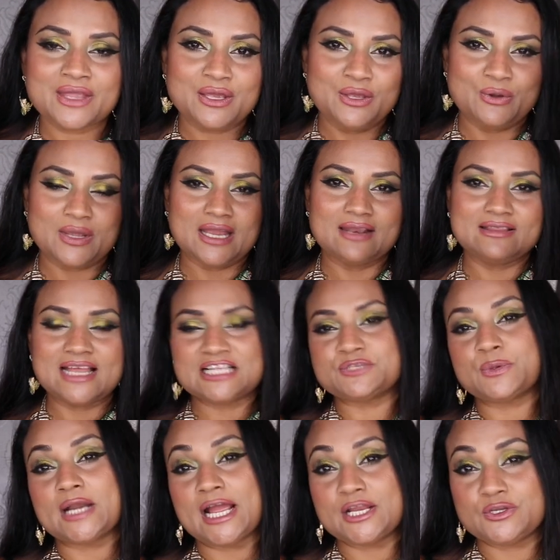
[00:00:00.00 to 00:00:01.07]
You can, that's
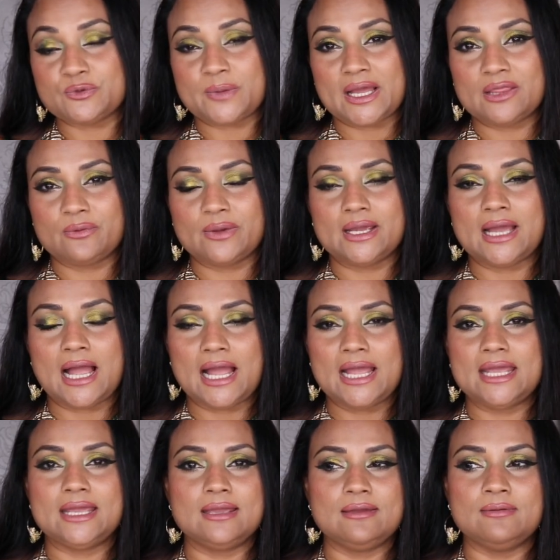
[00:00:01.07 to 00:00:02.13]
what I do, by the way.
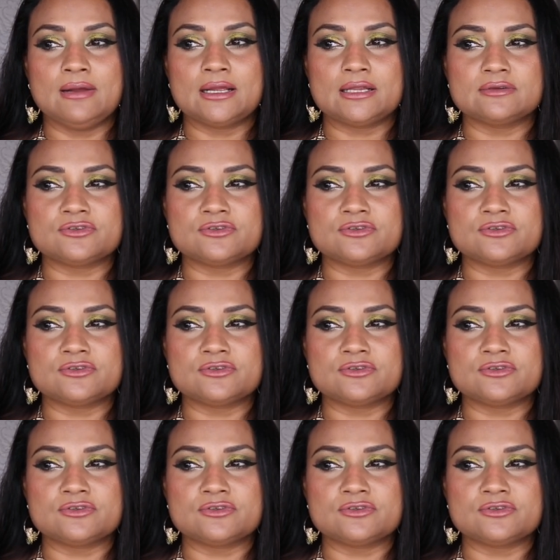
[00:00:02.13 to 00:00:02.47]
I